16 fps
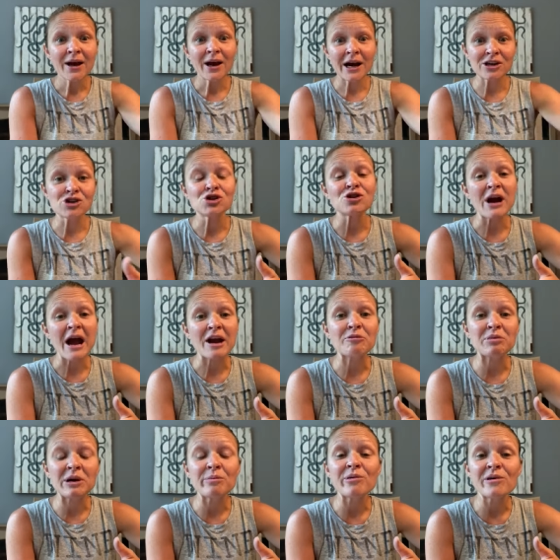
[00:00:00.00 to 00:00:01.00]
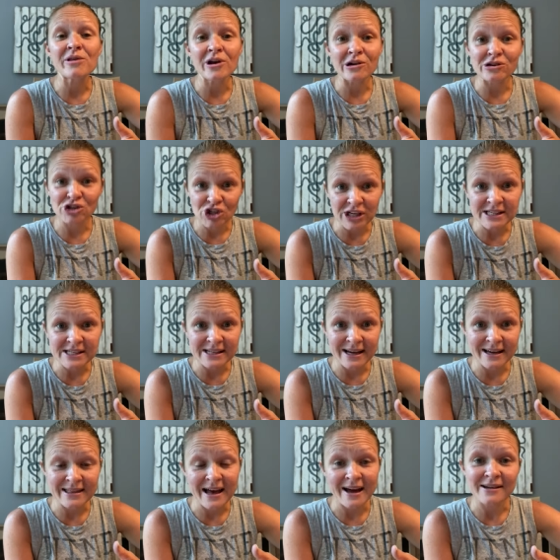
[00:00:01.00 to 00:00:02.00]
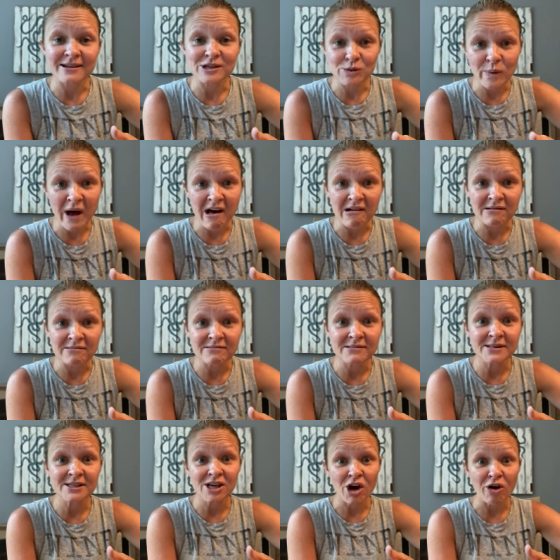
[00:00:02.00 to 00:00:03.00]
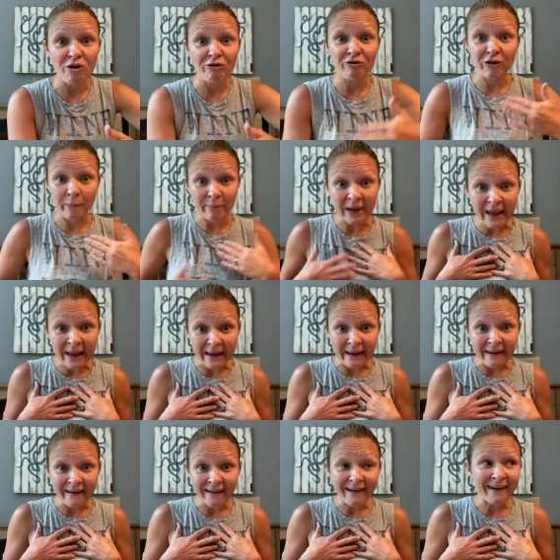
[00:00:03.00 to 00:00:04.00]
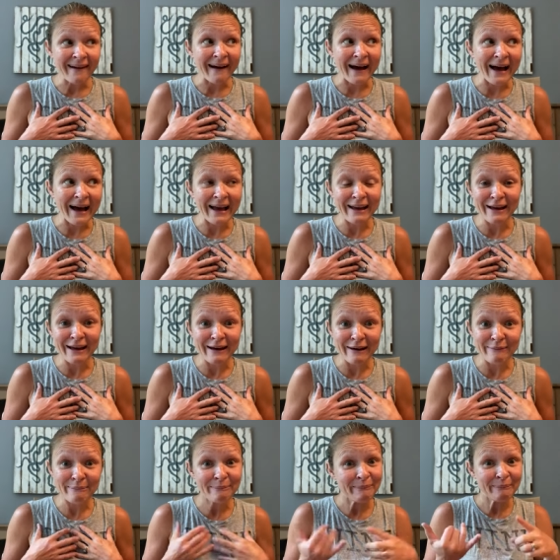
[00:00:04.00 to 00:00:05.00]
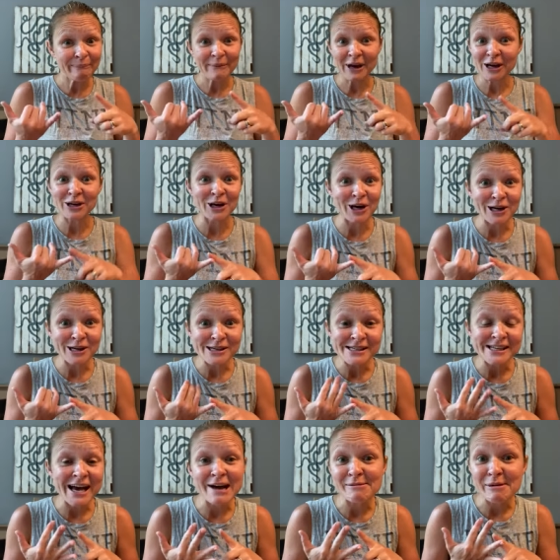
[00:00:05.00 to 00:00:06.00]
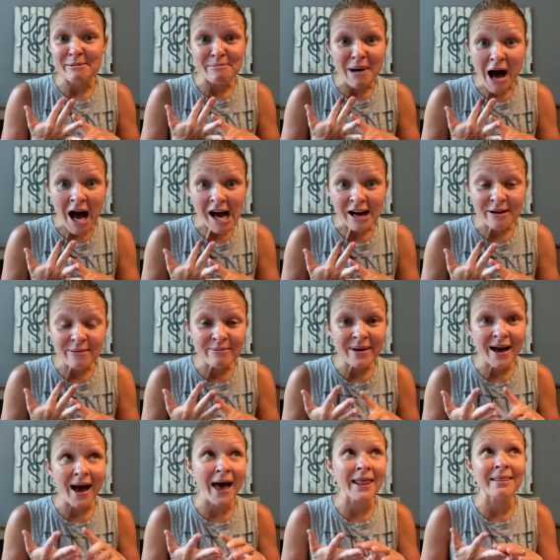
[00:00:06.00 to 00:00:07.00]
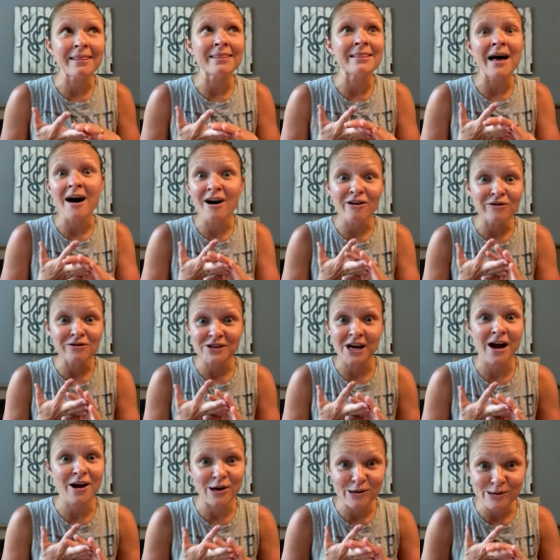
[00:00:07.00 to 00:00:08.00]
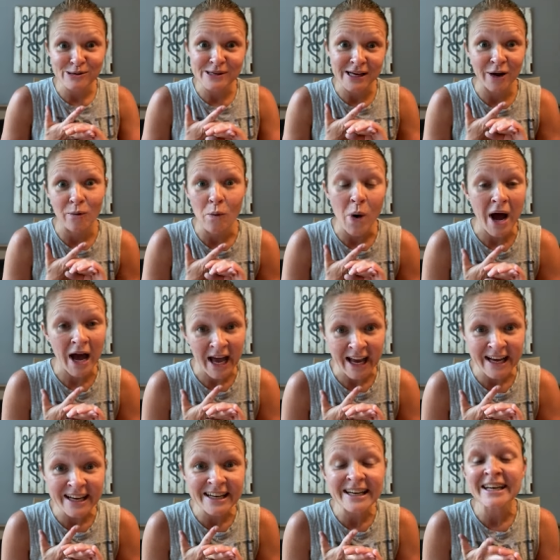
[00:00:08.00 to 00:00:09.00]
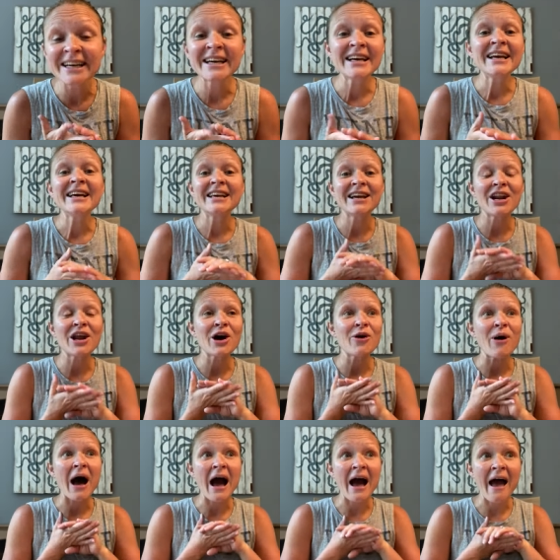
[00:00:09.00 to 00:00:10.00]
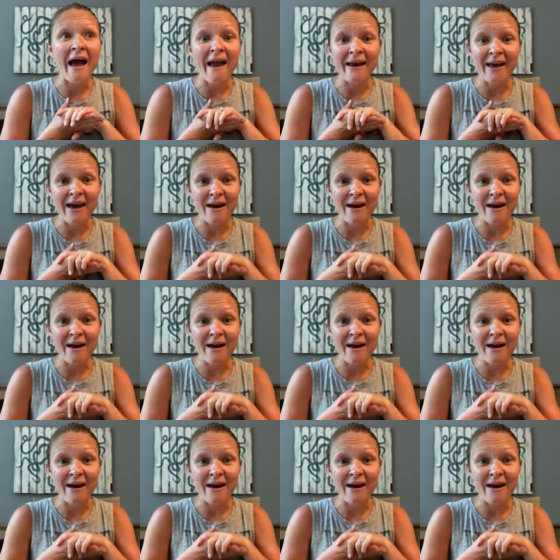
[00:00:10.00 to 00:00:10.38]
attract people that are just like that as well. So for me, I am a nurse, I'm a mom, I love tacos and wine. You know, I